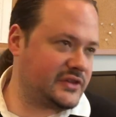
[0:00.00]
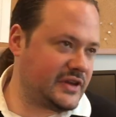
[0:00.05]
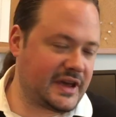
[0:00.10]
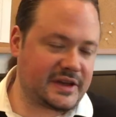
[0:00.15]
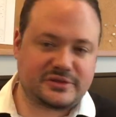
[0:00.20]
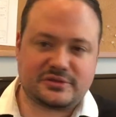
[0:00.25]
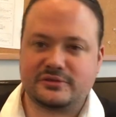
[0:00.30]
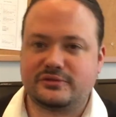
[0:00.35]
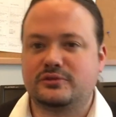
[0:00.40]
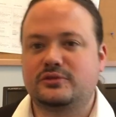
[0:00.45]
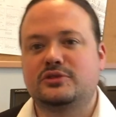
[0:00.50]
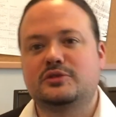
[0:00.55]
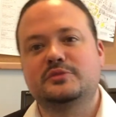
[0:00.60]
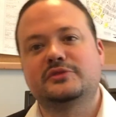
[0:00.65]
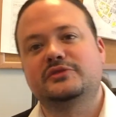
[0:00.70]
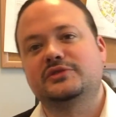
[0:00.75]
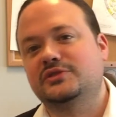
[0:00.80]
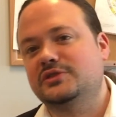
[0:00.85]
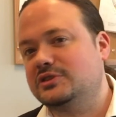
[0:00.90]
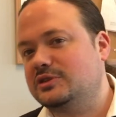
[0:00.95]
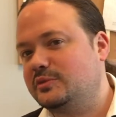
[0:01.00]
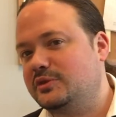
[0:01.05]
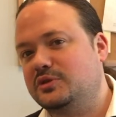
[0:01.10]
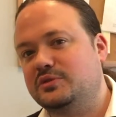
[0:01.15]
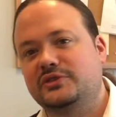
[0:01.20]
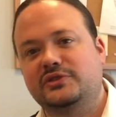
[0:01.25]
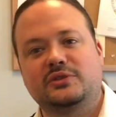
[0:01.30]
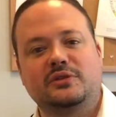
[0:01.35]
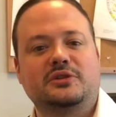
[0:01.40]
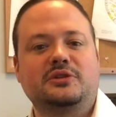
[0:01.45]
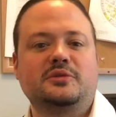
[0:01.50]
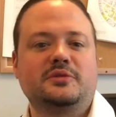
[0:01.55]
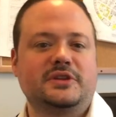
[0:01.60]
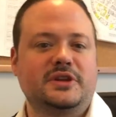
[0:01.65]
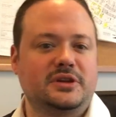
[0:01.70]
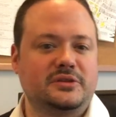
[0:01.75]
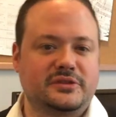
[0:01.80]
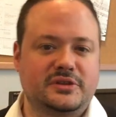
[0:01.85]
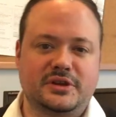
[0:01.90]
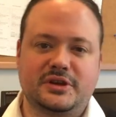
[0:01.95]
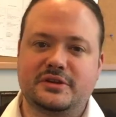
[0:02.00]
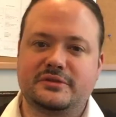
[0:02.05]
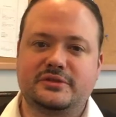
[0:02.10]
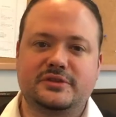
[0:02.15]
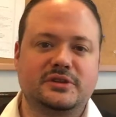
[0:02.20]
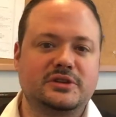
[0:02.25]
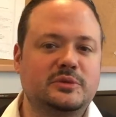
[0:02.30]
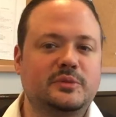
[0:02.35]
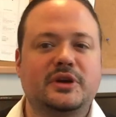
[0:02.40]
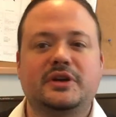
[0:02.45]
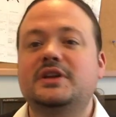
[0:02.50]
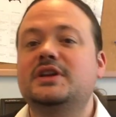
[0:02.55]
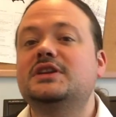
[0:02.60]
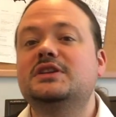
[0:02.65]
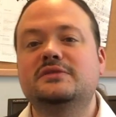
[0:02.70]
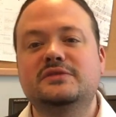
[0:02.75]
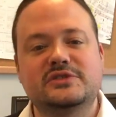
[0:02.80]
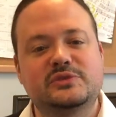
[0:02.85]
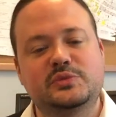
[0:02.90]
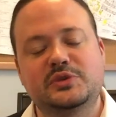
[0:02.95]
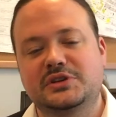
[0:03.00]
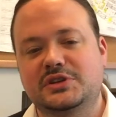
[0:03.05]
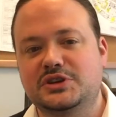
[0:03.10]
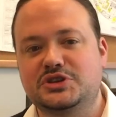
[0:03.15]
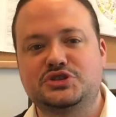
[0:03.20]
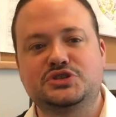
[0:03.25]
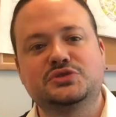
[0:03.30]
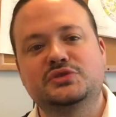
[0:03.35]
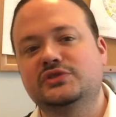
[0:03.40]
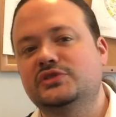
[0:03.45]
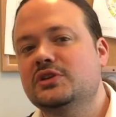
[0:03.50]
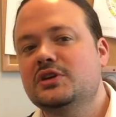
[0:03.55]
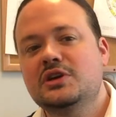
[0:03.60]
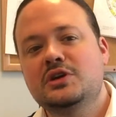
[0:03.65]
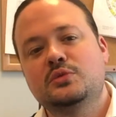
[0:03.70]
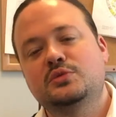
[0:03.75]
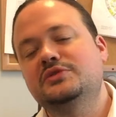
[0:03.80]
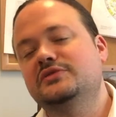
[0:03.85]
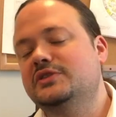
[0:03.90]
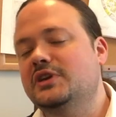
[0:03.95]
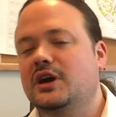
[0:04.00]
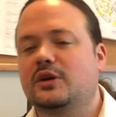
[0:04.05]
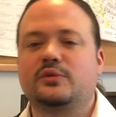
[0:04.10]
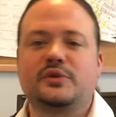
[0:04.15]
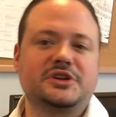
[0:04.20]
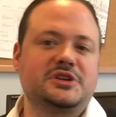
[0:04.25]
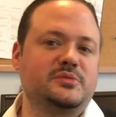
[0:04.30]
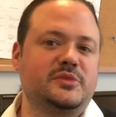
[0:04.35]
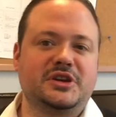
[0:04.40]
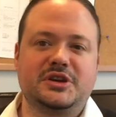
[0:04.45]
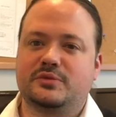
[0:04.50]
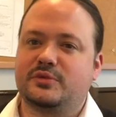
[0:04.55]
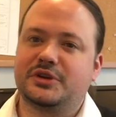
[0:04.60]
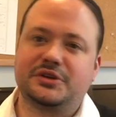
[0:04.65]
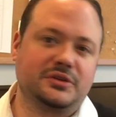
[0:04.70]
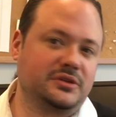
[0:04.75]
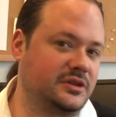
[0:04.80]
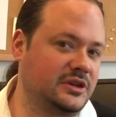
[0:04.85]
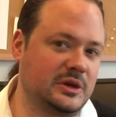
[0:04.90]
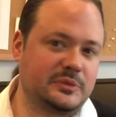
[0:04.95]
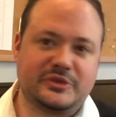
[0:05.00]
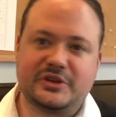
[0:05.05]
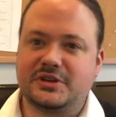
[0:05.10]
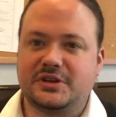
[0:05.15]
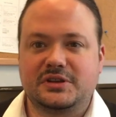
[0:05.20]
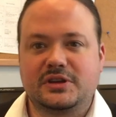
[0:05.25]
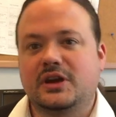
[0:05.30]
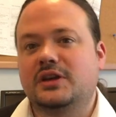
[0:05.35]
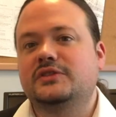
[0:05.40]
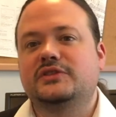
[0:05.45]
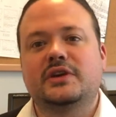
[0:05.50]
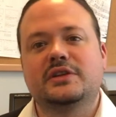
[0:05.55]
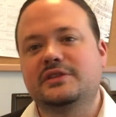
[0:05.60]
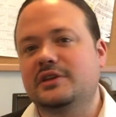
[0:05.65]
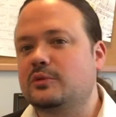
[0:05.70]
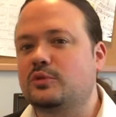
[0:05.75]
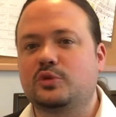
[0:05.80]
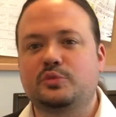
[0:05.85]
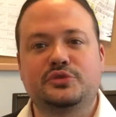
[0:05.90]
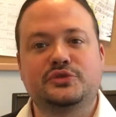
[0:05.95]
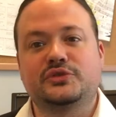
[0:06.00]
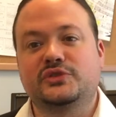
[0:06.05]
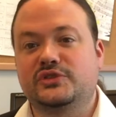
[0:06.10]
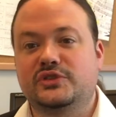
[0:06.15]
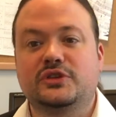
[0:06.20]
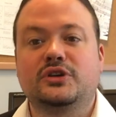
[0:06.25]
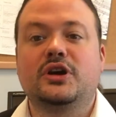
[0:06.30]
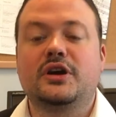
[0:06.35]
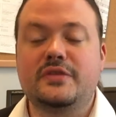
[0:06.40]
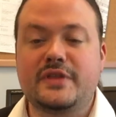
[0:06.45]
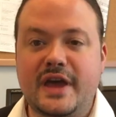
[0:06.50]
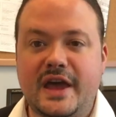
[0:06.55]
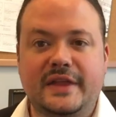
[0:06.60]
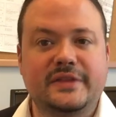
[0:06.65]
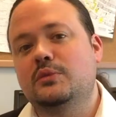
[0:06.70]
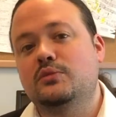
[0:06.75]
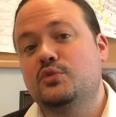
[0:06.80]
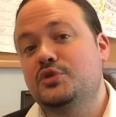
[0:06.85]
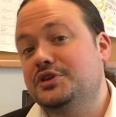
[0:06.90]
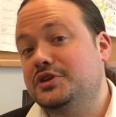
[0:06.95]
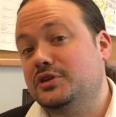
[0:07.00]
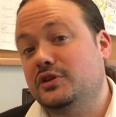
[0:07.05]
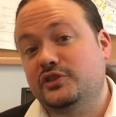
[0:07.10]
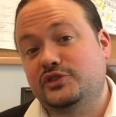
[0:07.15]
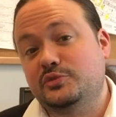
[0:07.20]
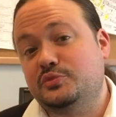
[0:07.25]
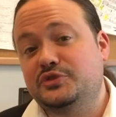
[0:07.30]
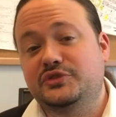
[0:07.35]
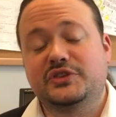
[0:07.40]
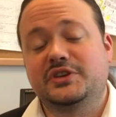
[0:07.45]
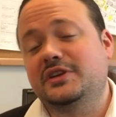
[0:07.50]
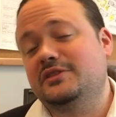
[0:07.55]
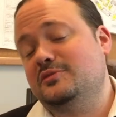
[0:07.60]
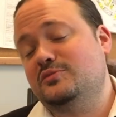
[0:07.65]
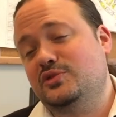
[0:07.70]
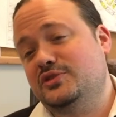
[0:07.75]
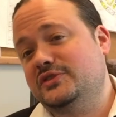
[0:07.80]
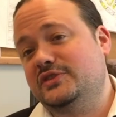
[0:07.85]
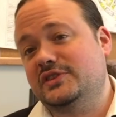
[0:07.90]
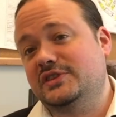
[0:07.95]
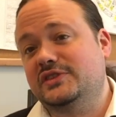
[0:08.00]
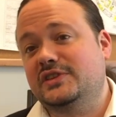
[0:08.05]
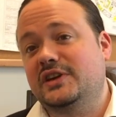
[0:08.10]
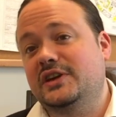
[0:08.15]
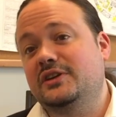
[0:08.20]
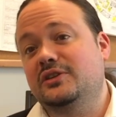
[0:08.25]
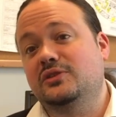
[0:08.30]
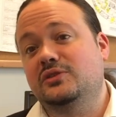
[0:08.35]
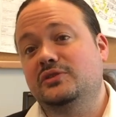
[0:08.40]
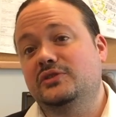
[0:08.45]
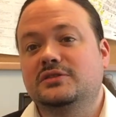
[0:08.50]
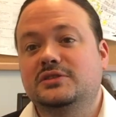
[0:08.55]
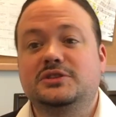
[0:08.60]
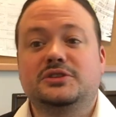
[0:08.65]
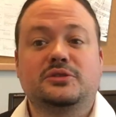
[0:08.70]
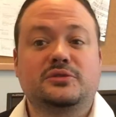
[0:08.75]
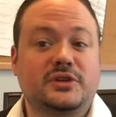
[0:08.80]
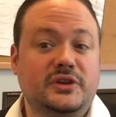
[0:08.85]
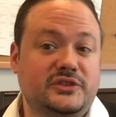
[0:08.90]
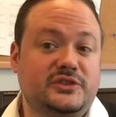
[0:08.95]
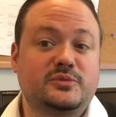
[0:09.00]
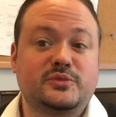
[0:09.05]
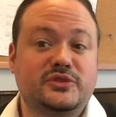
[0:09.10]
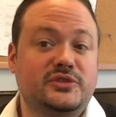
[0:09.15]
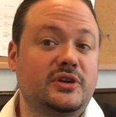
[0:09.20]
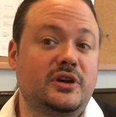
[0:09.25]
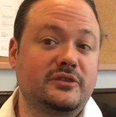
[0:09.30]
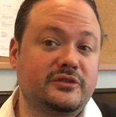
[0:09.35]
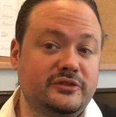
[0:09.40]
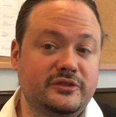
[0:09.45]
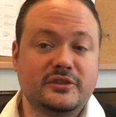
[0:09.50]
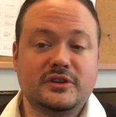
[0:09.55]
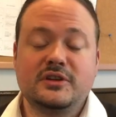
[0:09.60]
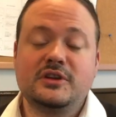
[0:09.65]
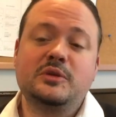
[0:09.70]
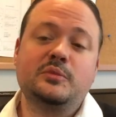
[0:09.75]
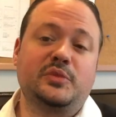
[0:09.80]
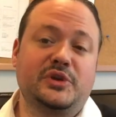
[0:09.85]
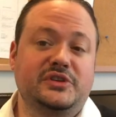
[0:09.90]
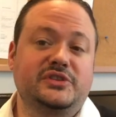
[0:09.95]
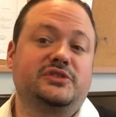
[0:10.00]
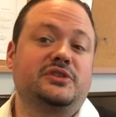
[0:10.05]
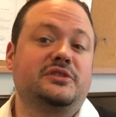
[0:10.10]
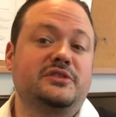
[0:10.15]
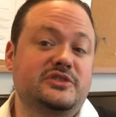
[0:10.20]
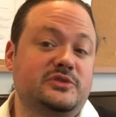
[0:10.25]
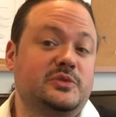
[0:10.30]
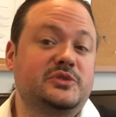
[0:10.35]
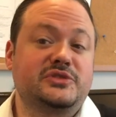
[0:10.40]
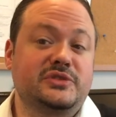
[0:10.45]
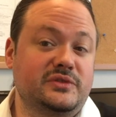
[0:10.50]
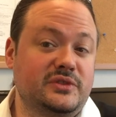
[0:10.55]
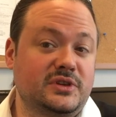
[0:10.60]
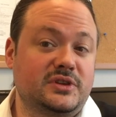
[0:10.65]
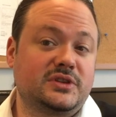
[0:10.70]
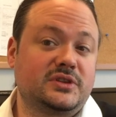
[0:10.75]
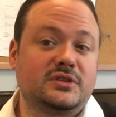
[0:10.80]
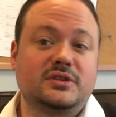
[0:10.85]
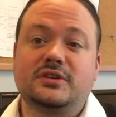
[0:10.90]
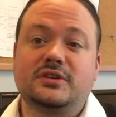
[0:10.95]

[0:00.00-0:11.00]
tax reform, if you're thinking about what's going on with healthcare, if you're thinking about any of these big issues, we've got ready-made, regularly updated content that we're producing on that. We can also put together more detailed, custom stuff based on the specific